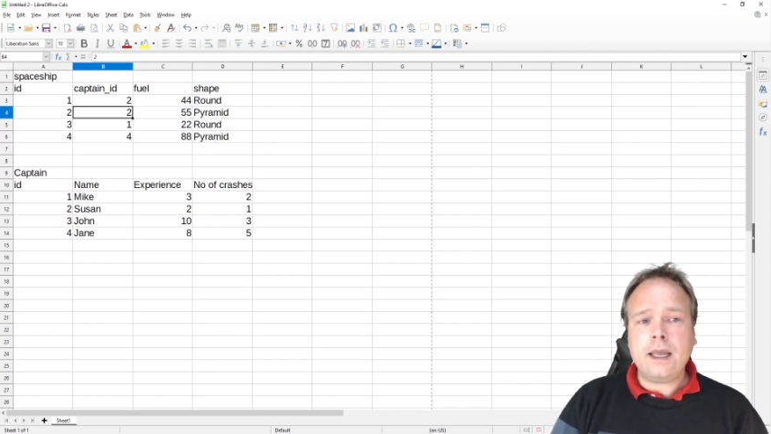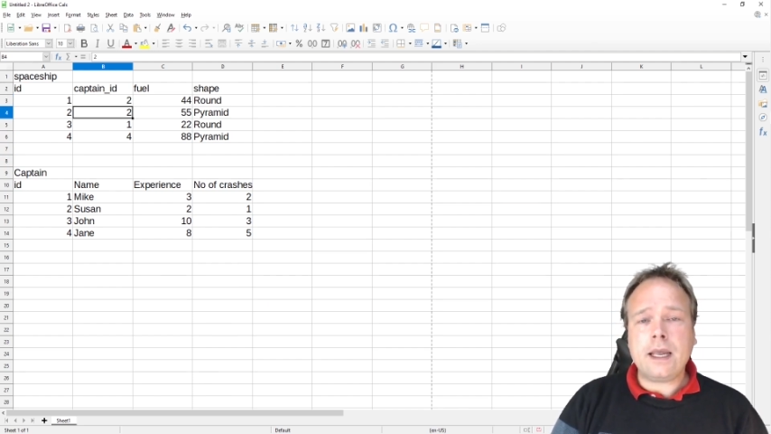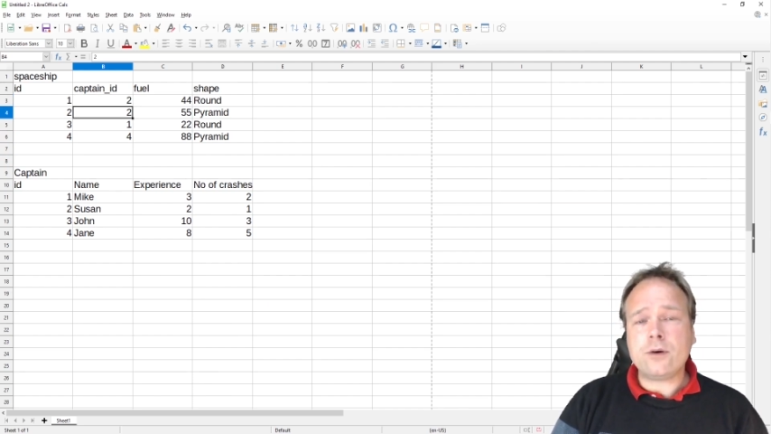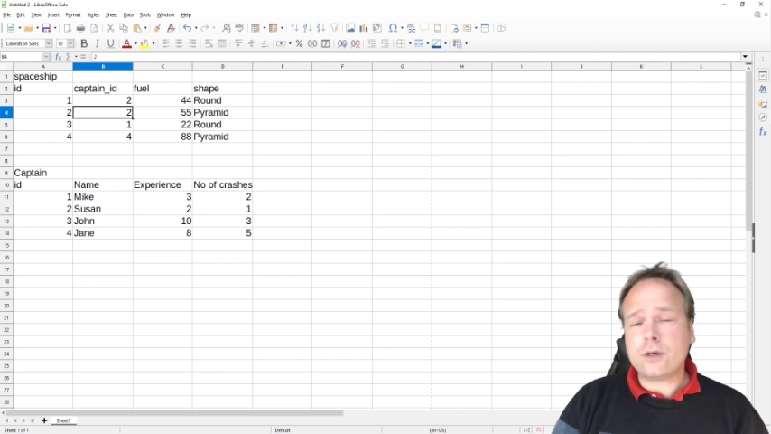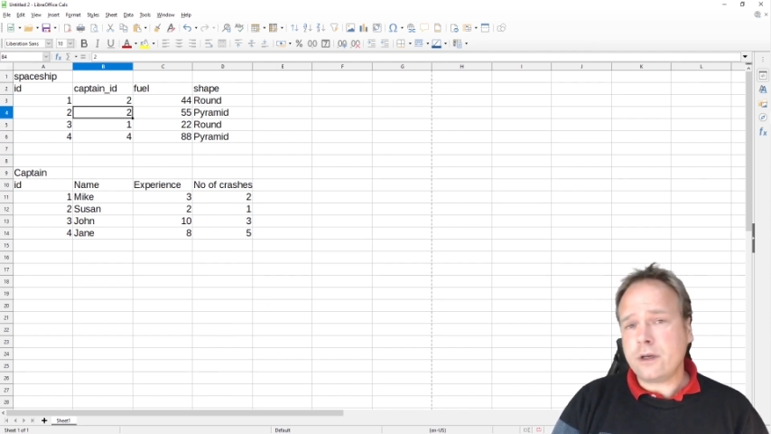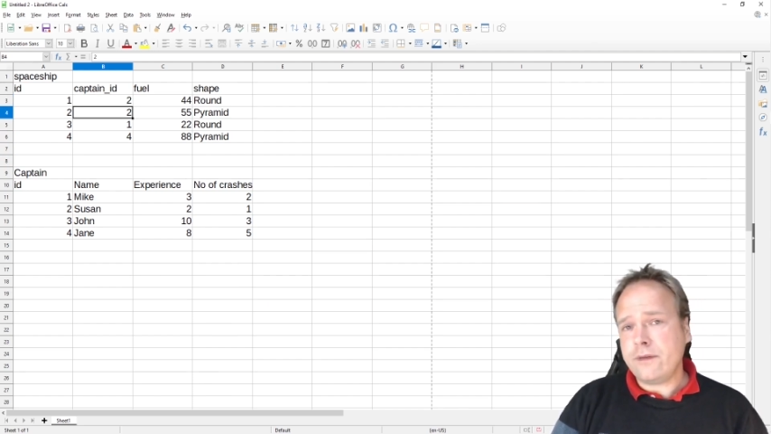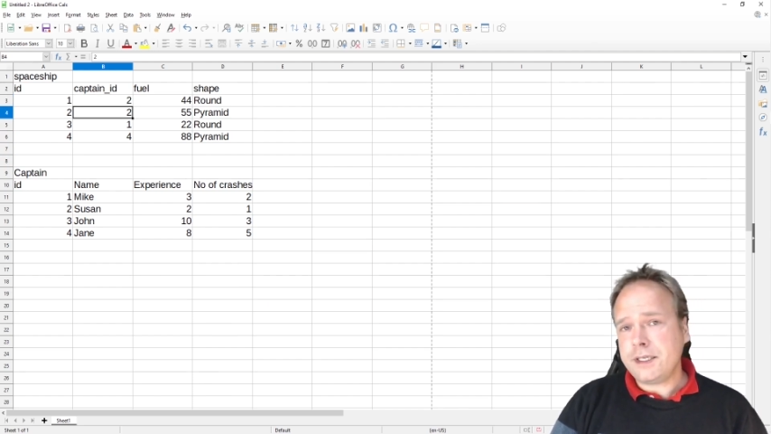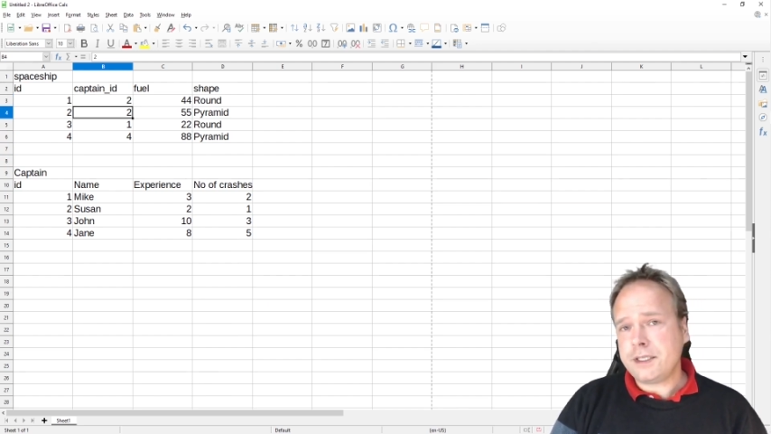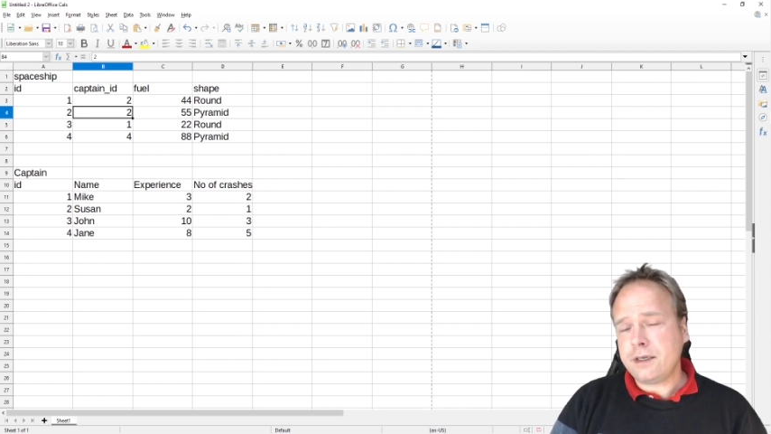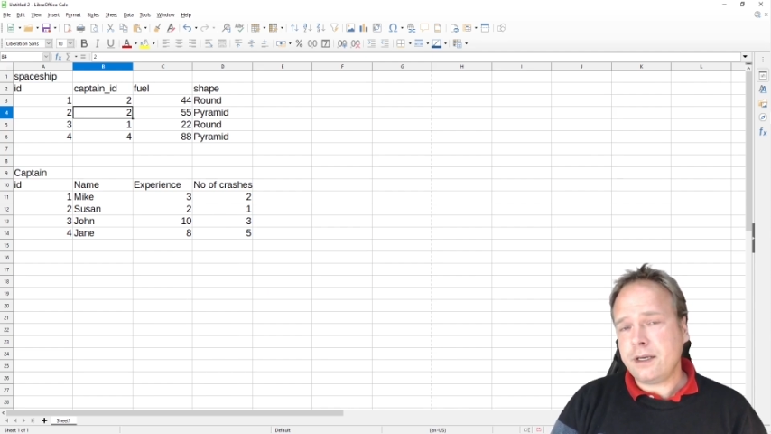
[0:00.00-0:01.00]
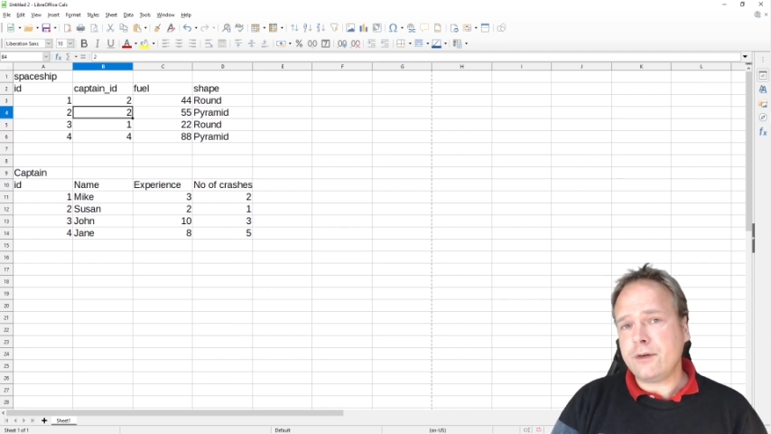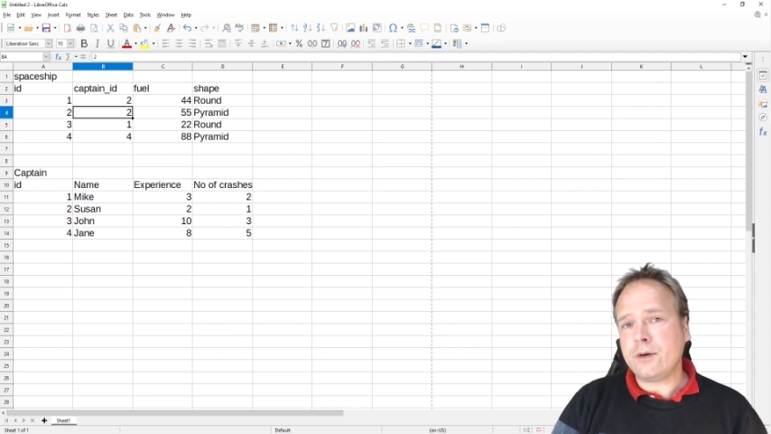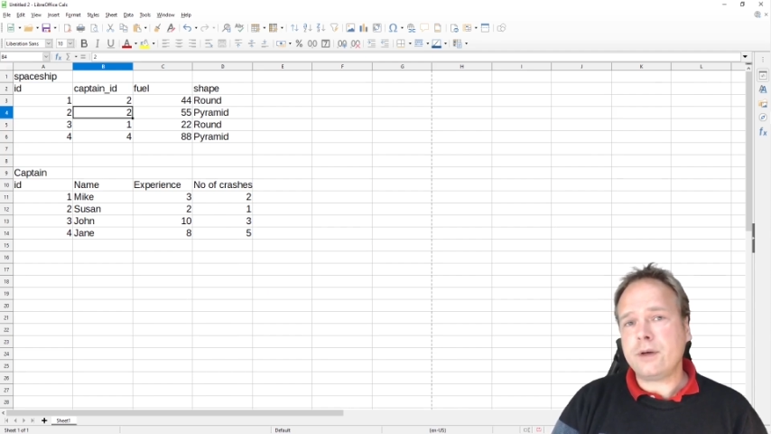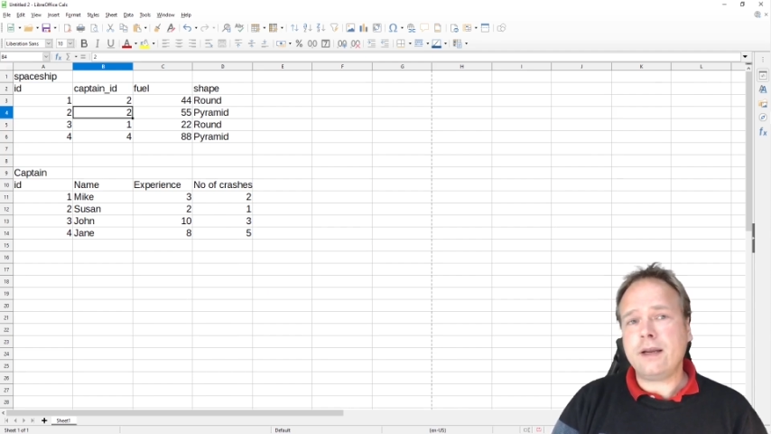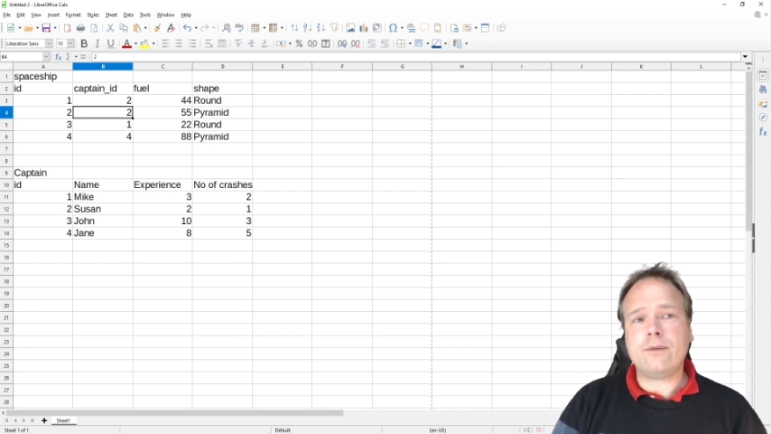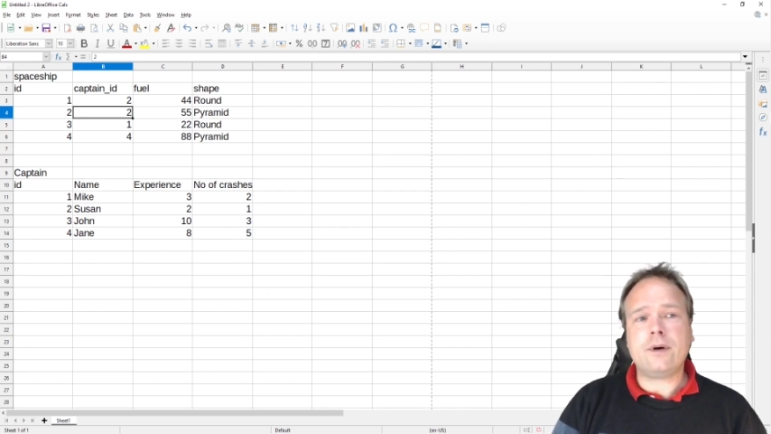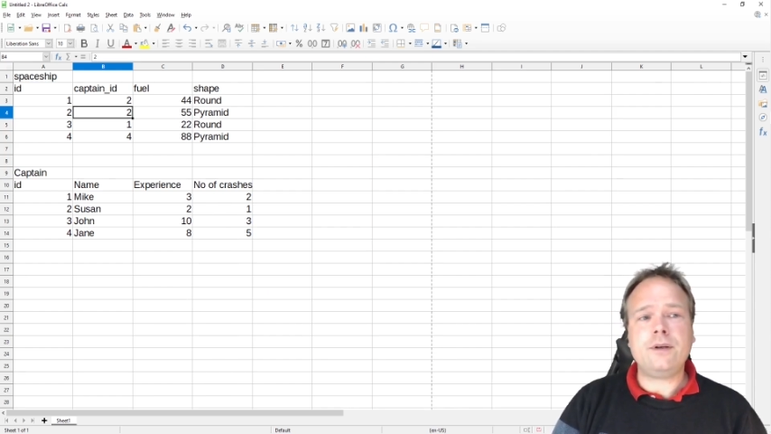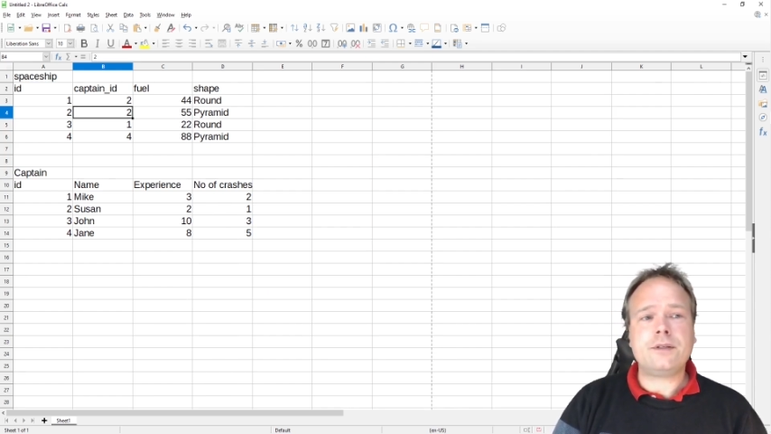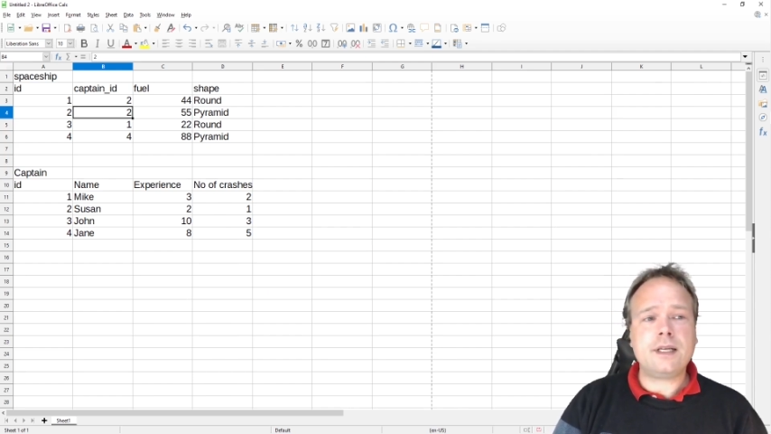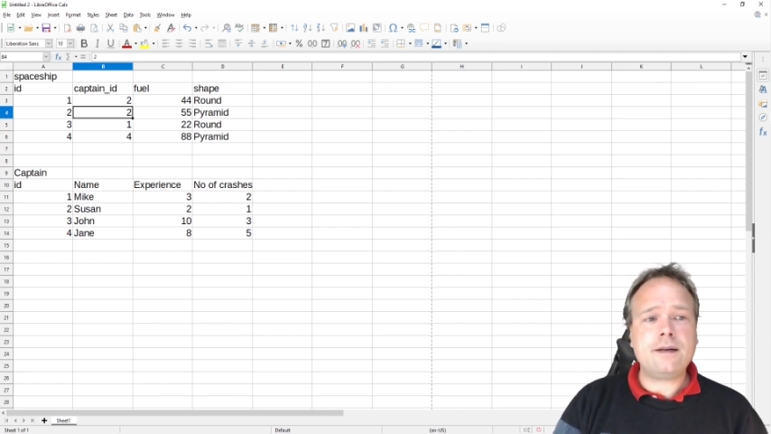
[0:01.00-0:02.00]
A good convention, if you don't have one
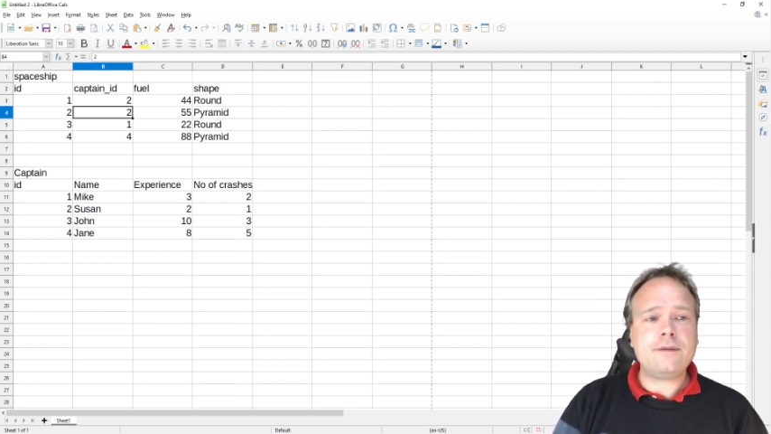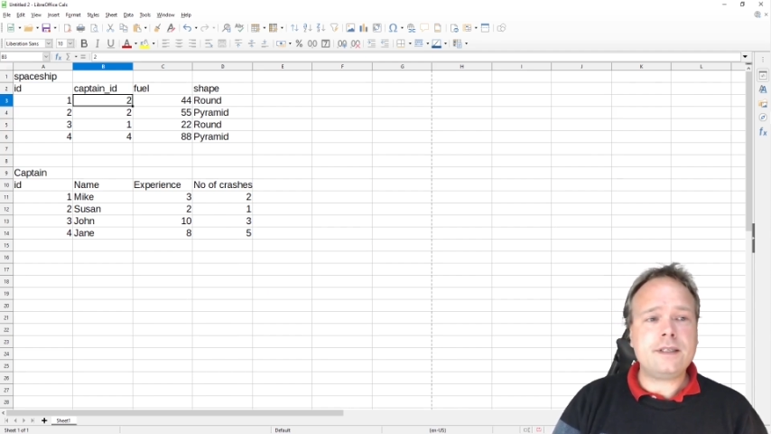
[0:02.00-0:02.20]
yourself,